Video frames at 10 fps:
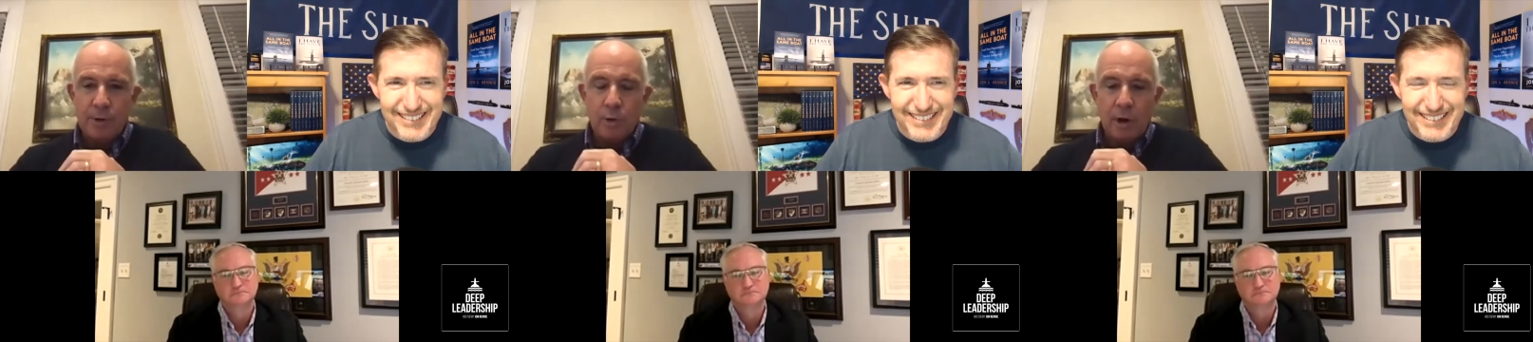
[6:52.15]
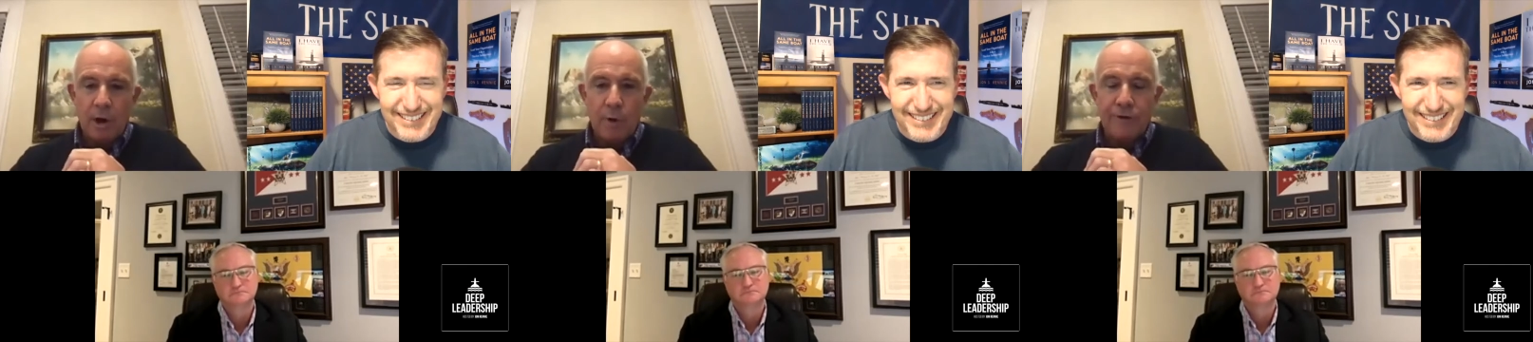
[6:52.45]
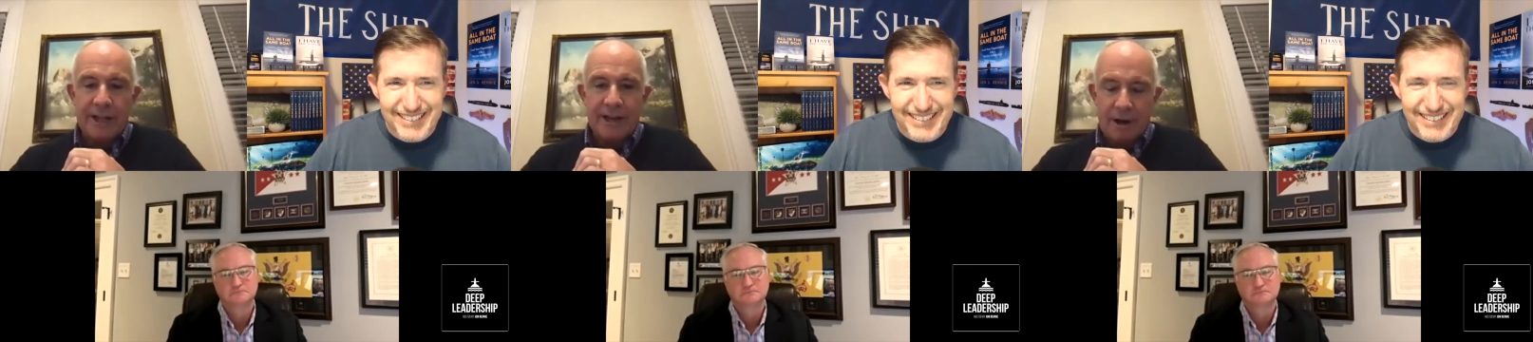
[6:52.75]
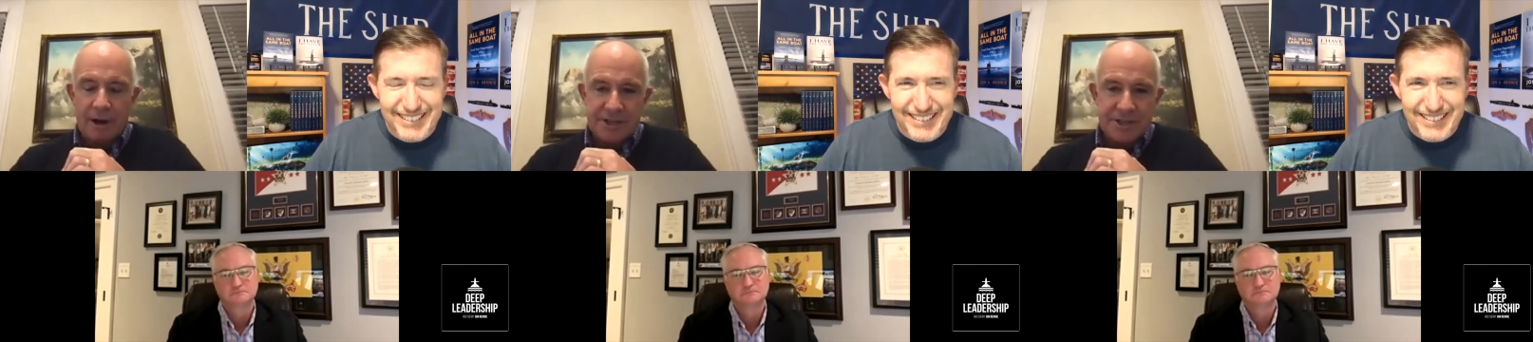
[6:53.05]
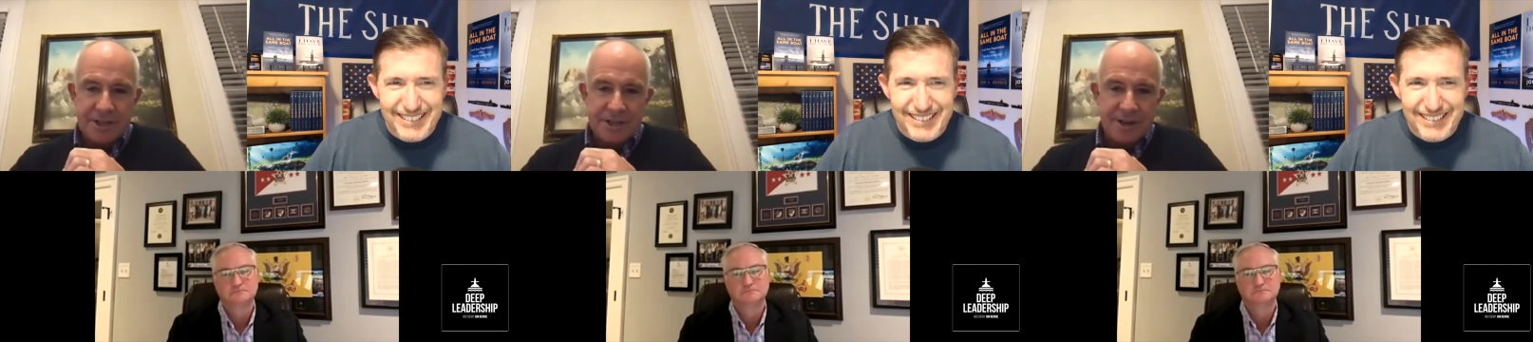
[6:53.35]
Speaker 1: are overly
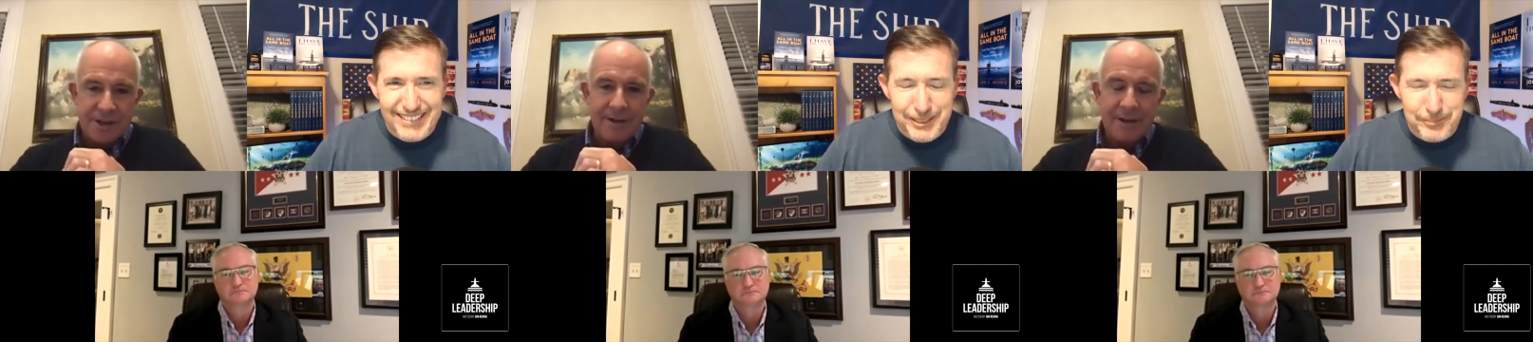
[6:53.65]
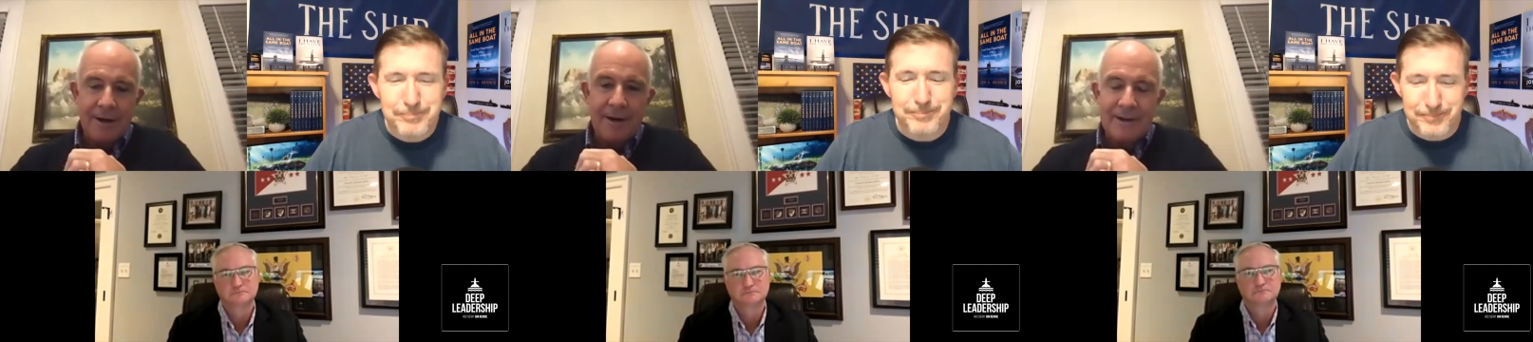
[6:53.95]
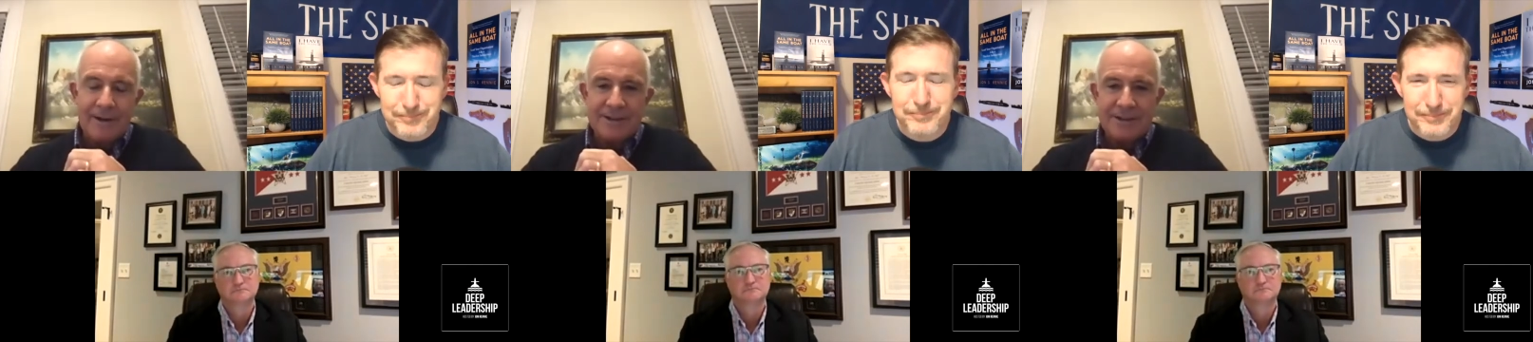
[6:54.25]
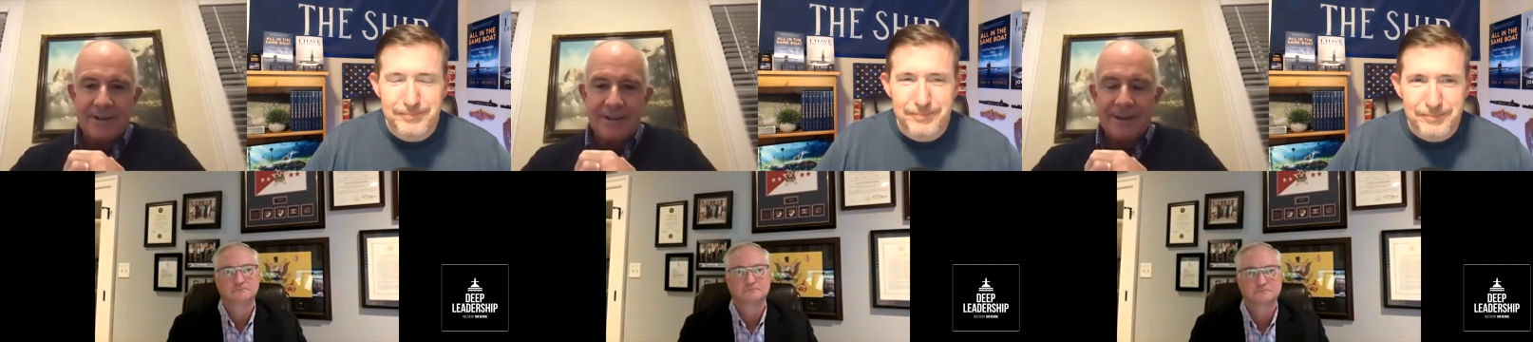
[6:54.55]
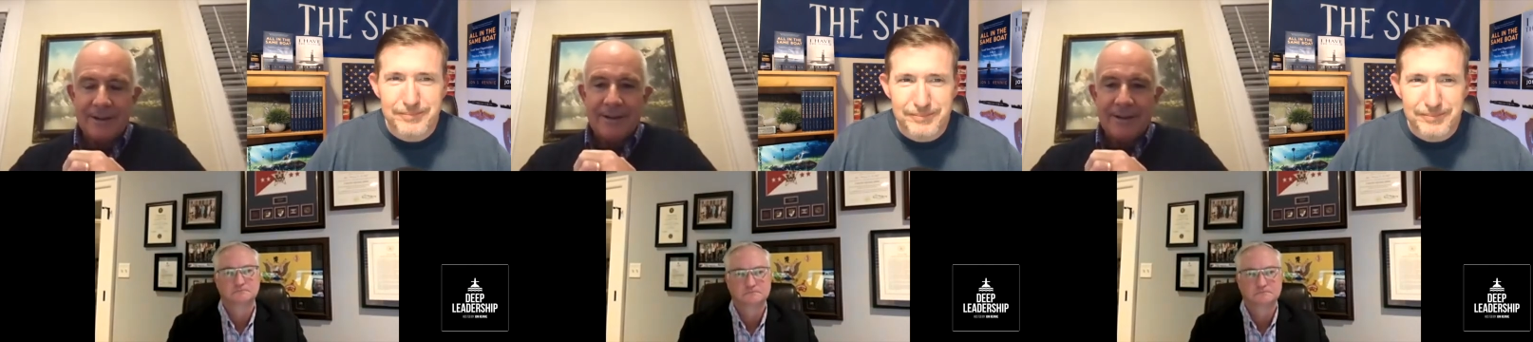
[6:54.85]
narcissistic uh,
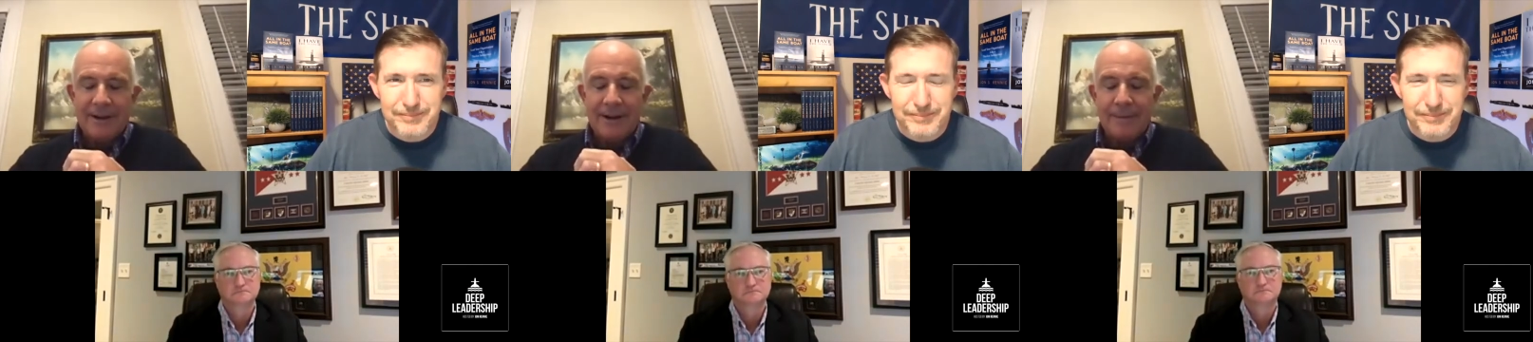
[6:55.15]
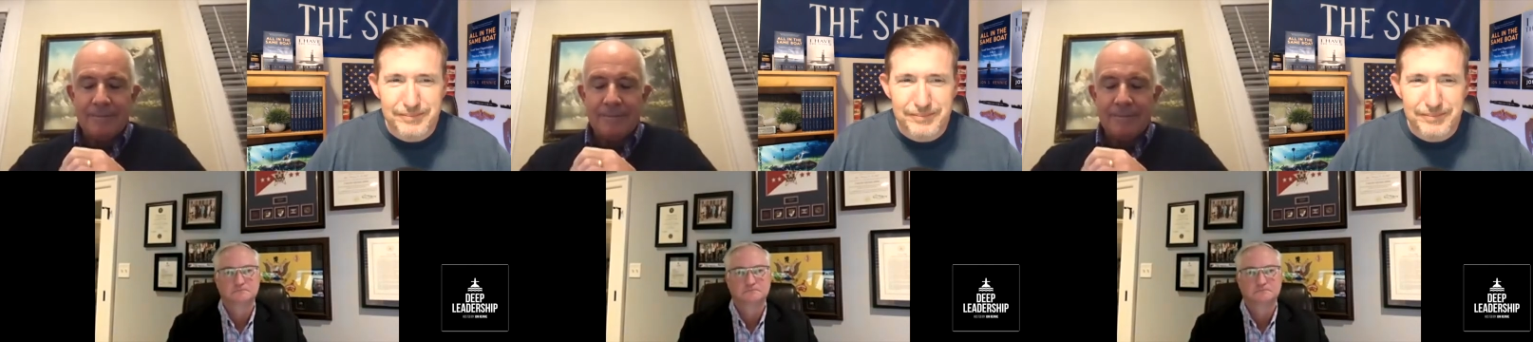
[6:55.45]
um,